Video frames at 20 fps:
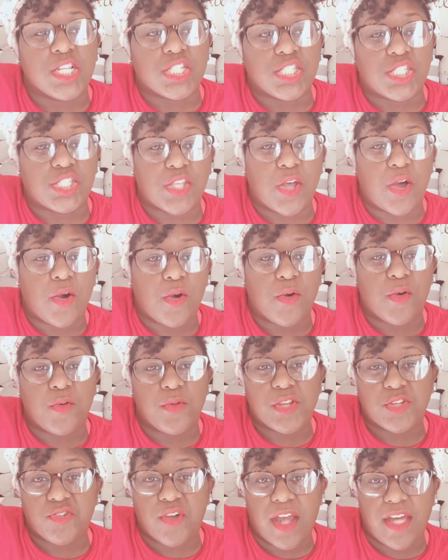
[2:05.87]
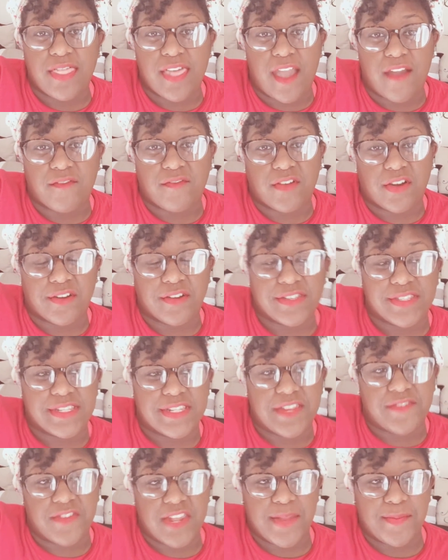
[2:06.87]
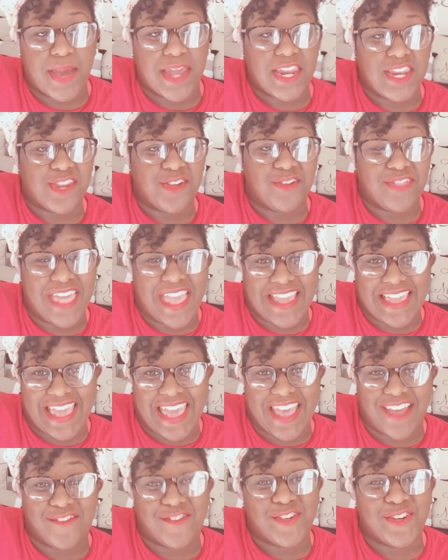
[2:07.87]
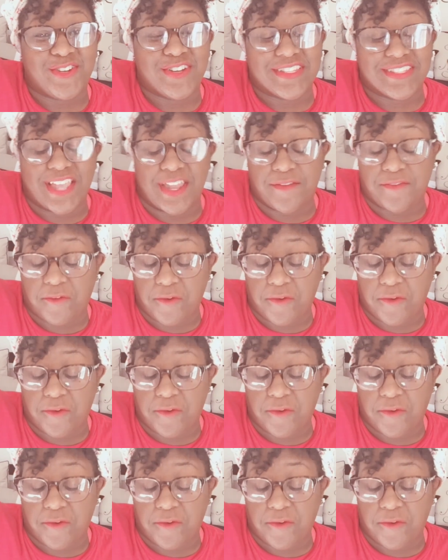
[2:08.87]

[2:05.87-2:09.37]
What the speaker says: So we tried that first, and if anybody know, that cat food is like